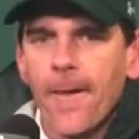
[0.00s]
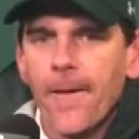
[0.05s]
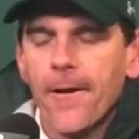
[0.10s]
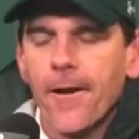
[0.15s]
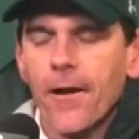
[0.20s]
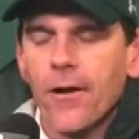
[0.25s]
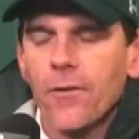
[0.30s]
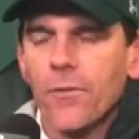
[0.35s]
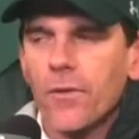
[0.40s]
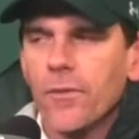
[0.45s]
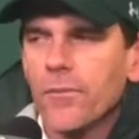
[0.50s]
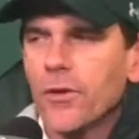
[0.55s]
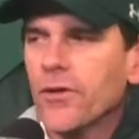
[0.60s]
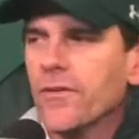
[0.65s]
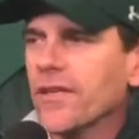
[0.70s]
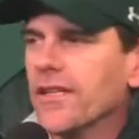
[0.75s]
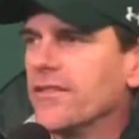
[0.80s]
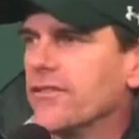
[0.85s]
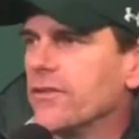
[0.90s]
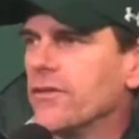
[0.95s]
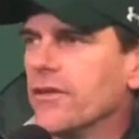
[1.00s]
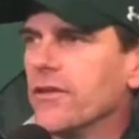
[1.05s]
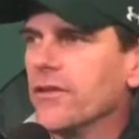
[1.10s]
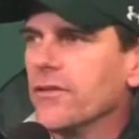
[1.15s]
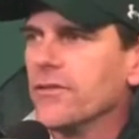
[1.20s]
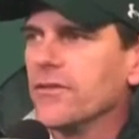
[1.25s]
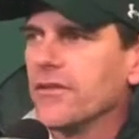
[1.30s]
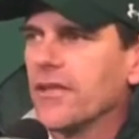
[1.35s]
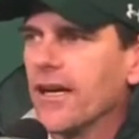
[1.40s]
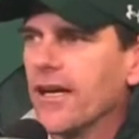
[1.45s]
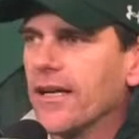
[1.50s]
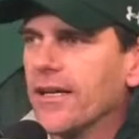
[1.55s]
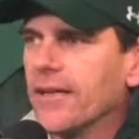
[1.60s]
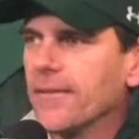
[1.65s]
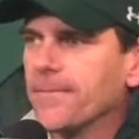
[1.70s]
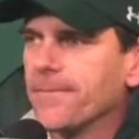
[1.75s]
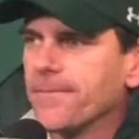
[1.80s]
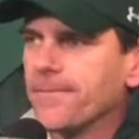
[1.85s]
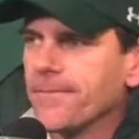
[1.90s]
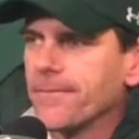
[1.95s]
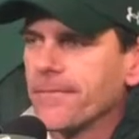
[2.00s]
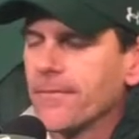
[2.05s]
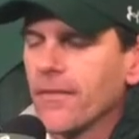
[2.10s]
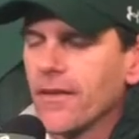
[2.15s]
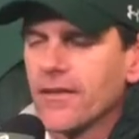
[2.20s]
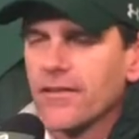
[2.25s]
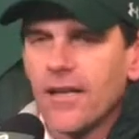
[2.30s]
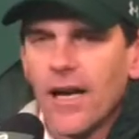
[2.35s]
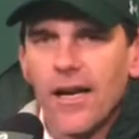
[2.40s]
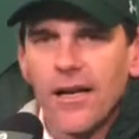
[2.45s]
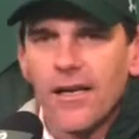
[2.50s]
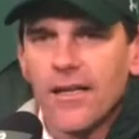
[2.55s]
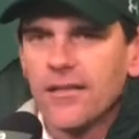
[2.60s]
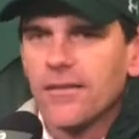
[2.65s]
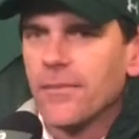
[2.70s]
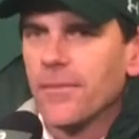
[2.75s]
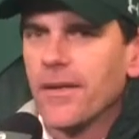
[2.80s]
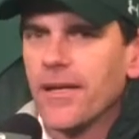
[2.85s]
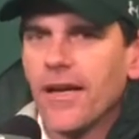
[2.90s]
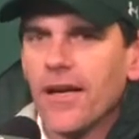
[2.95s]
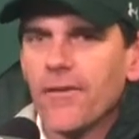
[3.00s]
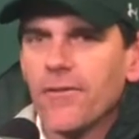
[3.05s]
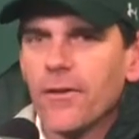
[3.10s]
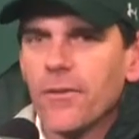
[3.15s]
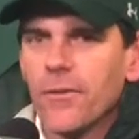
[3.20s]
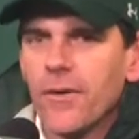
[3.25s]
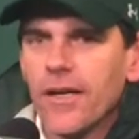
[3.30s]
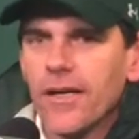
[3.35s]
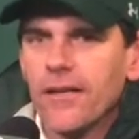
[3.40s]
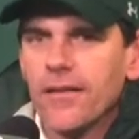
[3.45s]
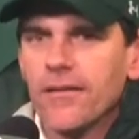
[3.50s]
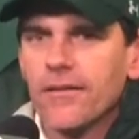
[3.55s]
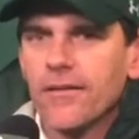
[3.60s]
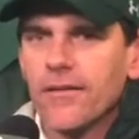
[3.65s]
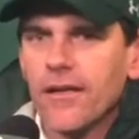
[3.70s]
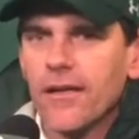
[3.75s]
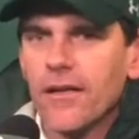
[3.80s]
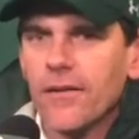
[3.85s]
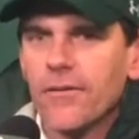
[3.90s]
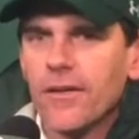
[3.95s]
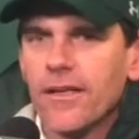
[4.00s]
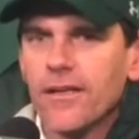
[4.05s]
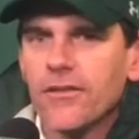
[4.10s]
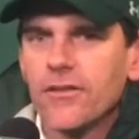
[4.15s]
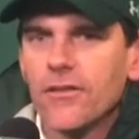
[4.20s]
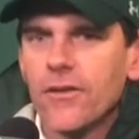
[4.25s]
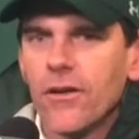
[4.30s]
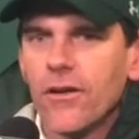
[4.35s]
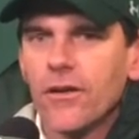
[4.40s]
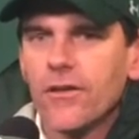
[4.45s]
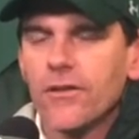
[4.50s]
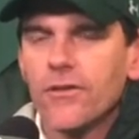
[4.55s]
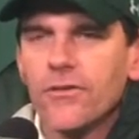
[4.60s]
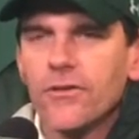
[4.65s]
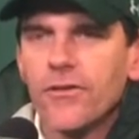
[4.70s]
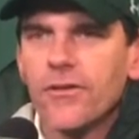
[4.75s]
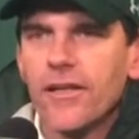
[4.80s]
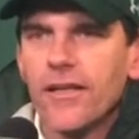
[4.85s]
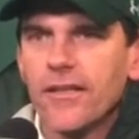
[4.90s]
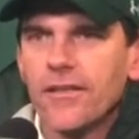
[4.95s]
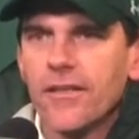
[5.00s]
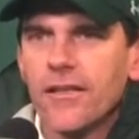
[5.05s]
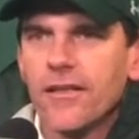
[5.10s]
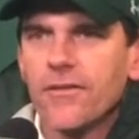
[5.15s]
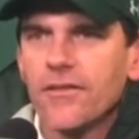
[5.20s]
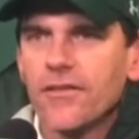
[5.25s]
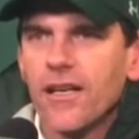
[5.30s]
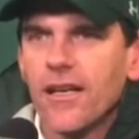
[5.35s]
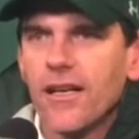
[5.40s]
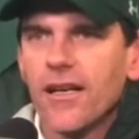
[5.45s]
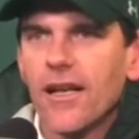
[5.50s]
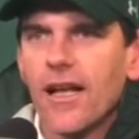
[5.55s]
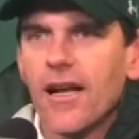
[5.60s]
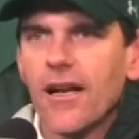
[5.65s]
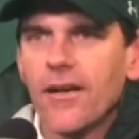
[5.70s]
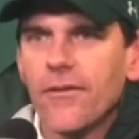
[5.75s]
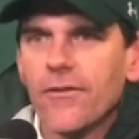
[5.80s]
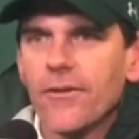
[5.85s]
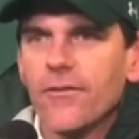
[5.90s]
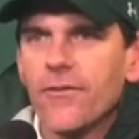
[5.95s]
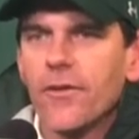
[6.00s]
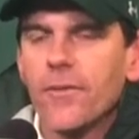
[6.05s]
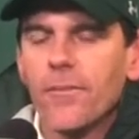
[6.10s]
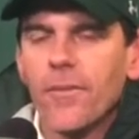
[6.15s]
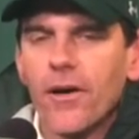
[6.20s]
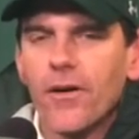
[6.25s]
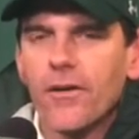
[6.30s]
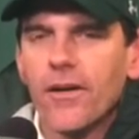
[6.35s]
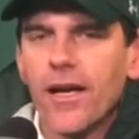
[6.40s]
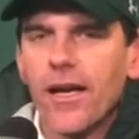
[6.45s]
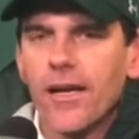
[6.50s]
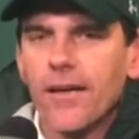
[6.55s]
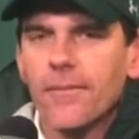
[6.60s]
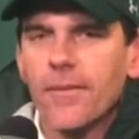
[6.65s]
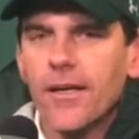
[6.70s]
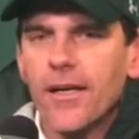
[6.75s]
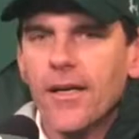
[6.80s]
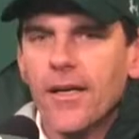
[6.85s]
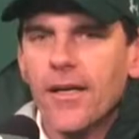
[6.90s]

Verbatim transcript: You know, we're moving into a new stadium. It's how it needs to be every week. You know, we need to start a new tradition of selling out every football game.